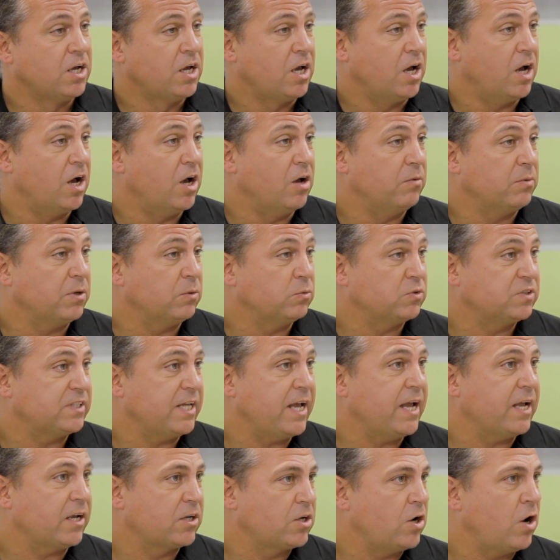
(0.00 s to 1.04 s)
Um, it was
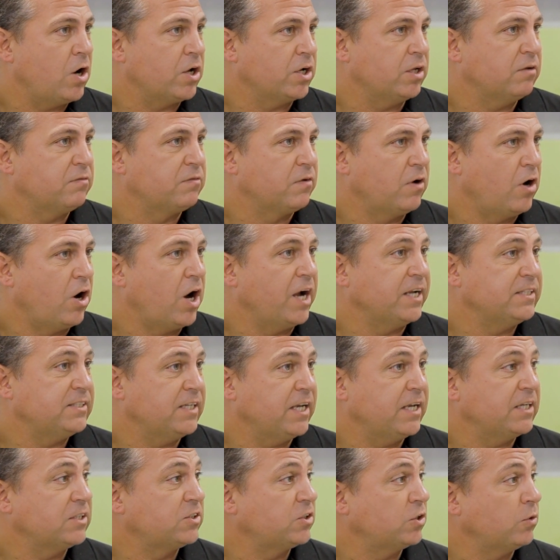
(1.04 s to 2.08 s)
their kind of
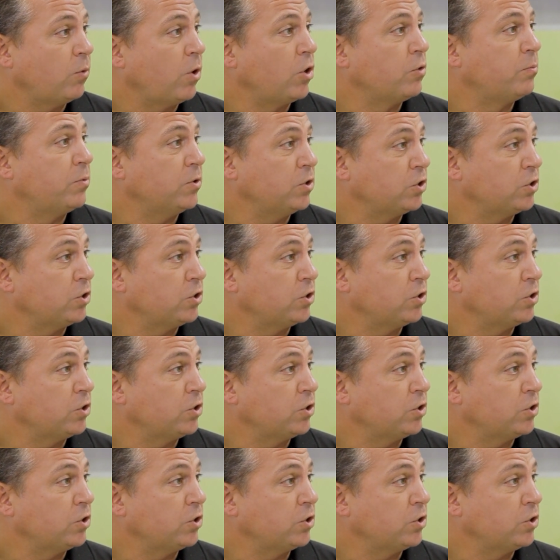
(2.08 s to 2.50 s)
idea to open a